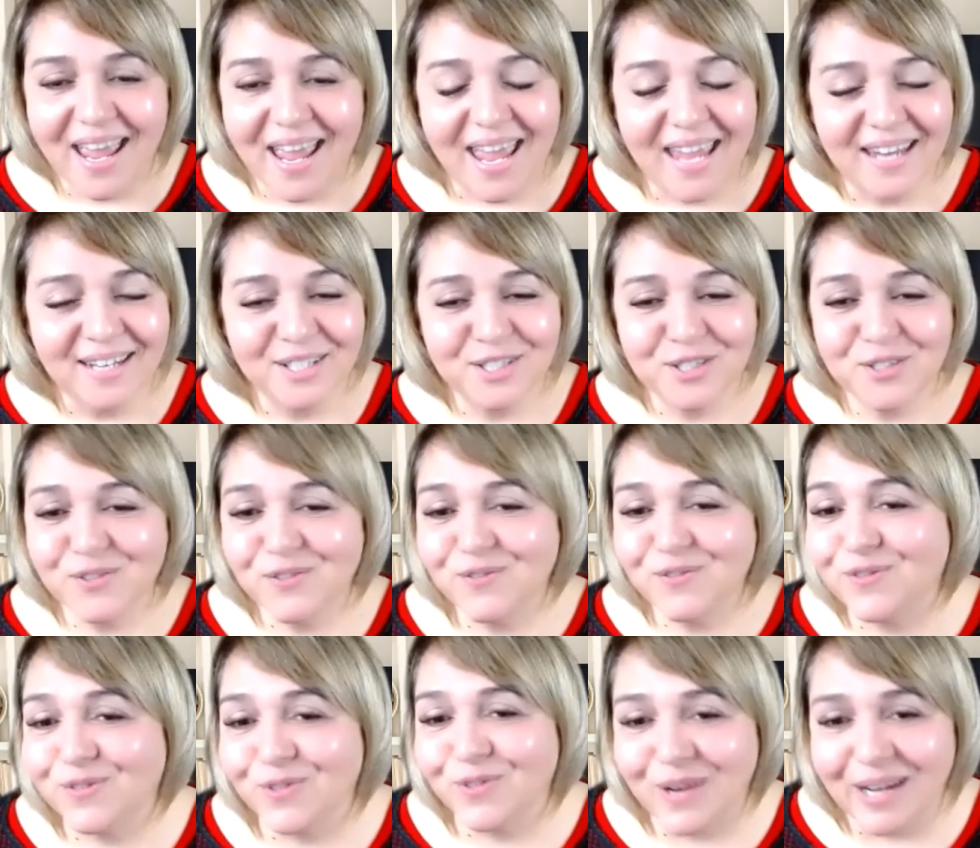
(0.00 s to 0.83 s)
And it's
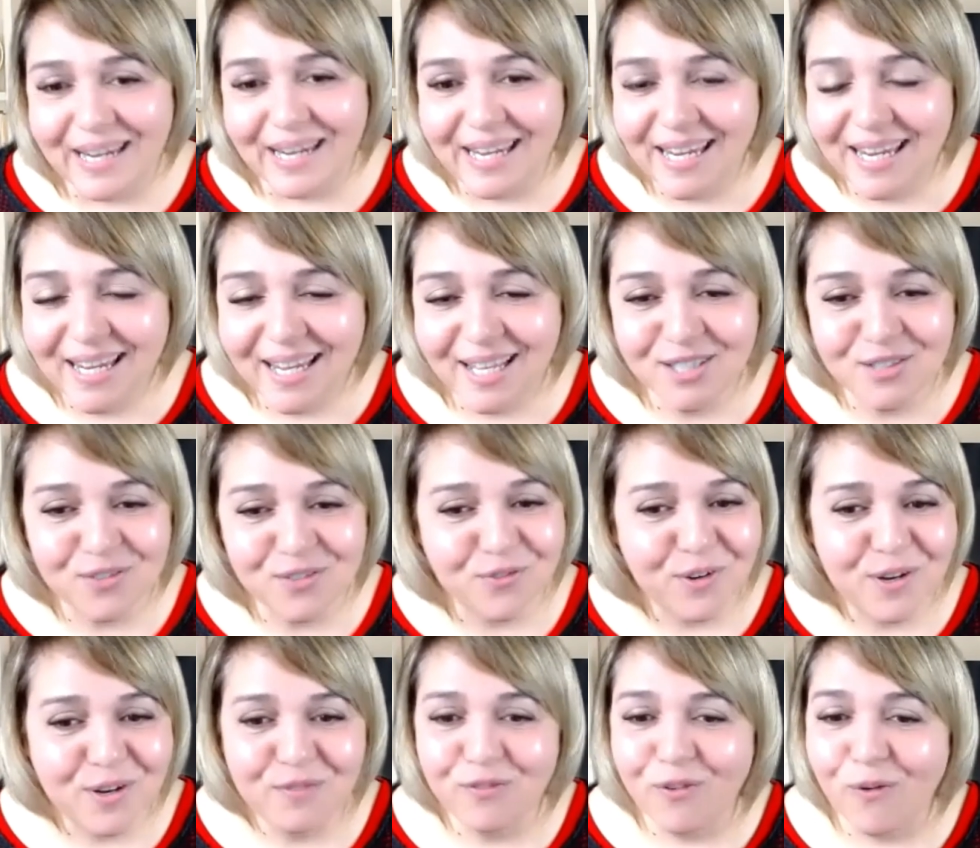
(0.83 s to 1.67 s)
free. It's
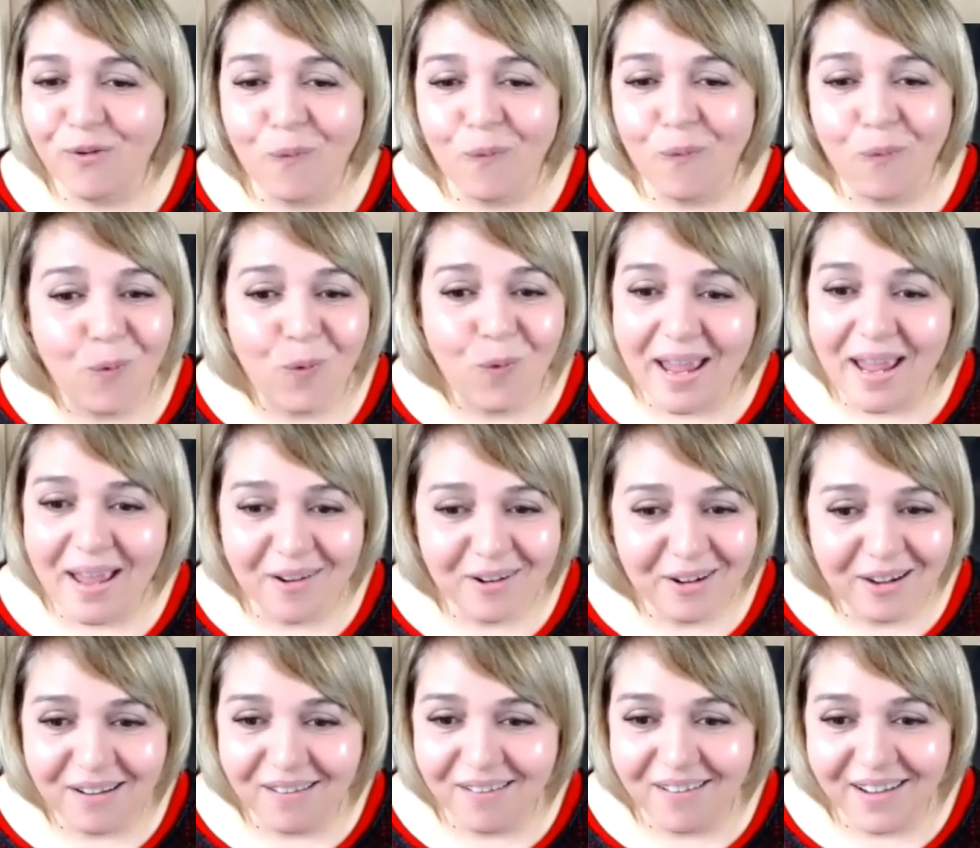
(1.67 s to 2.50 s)
free for all our
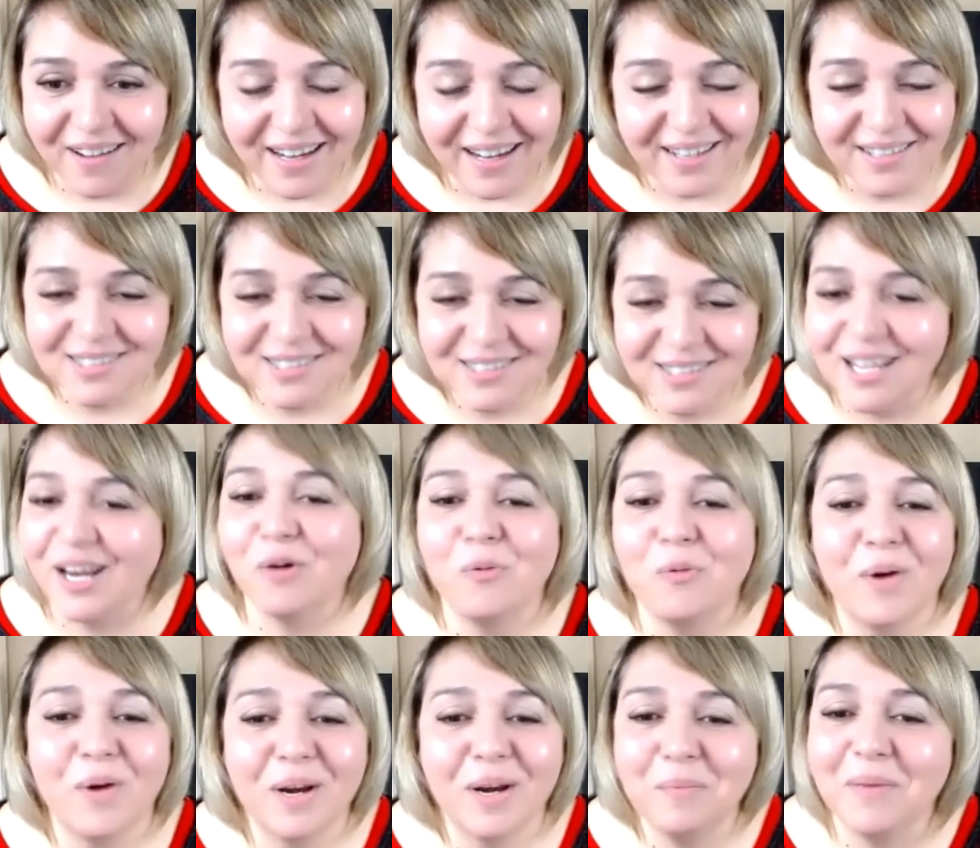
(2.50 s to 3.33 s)
clients, and I
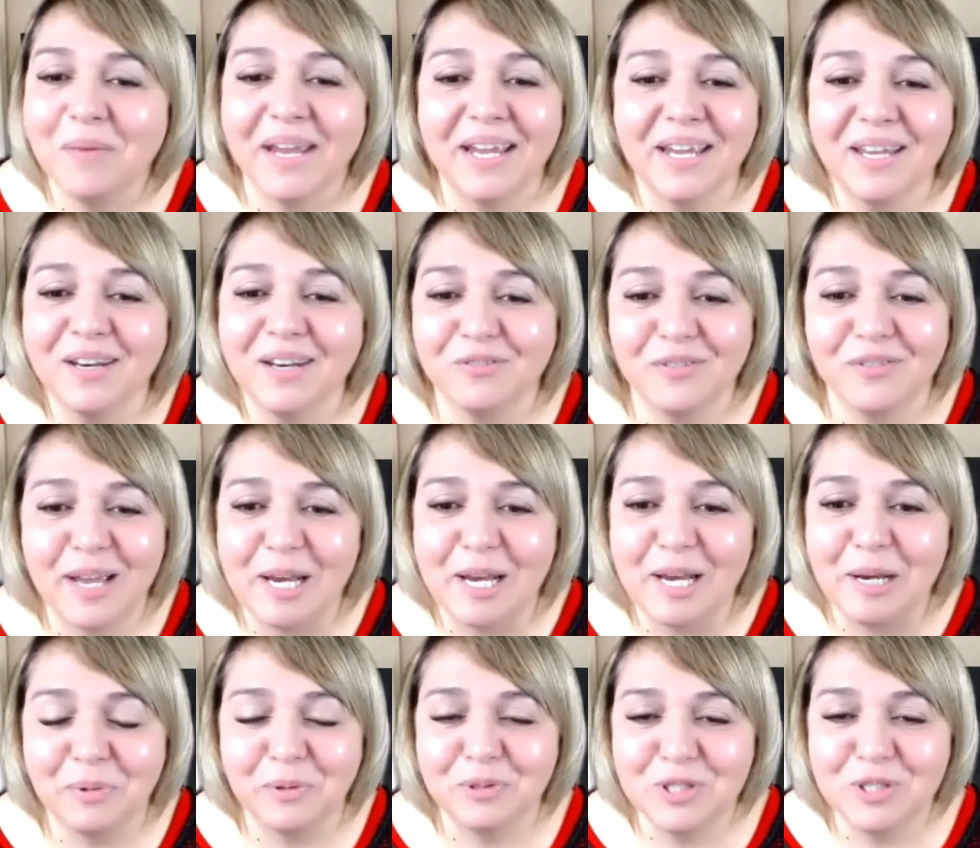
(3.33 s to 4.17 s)
want to make it
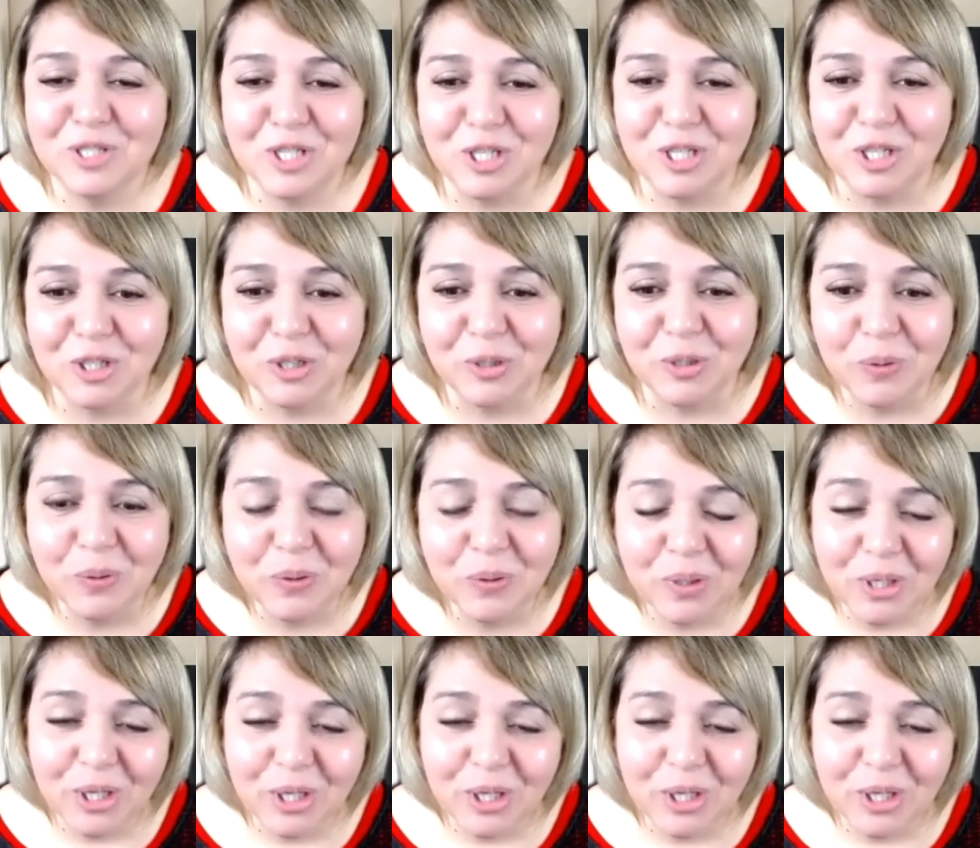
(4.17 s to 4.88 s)
available to you.